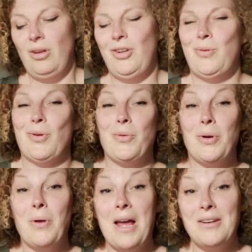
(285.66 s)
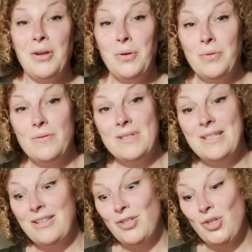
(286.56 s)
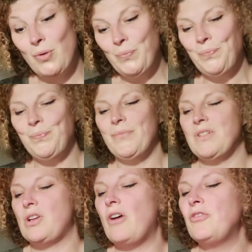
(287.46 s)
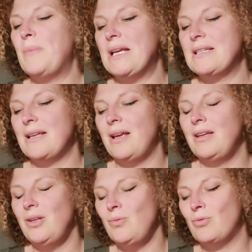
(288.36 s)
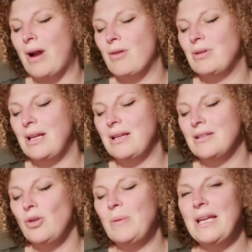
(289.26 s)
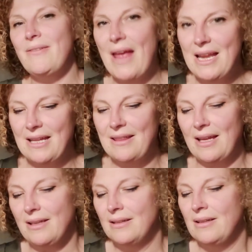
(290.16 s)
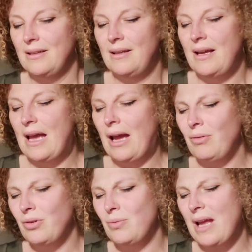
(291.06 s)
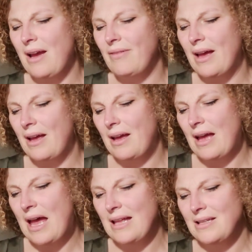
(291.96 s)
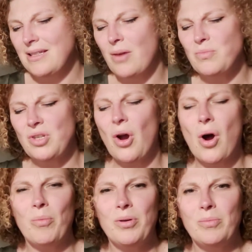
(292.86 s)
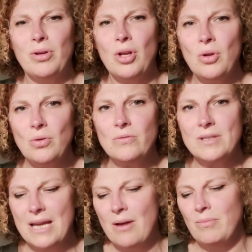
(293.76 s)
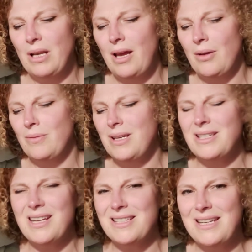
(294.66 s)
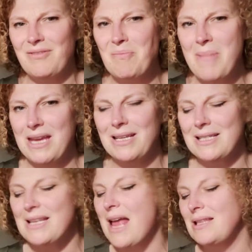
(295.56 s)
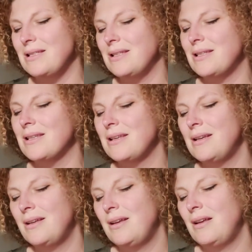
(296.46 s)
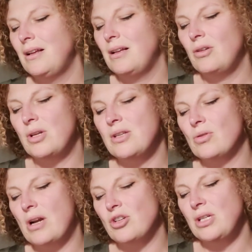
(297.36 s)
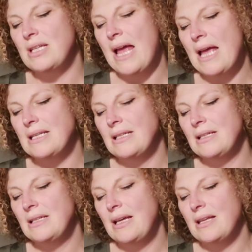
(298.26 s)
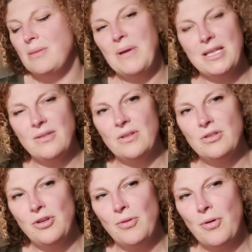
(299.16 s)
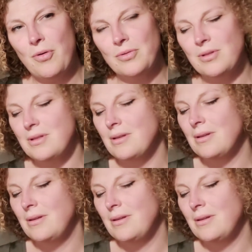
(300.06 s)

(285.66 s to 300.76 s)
"You thought we all had hooves, didn't you?" scoffed Bixer. "You groundlings, you believe anything. How could we have hands up top but hooves down below? It doesn't even make sense." Lucky scratched his head at the base of his new horns.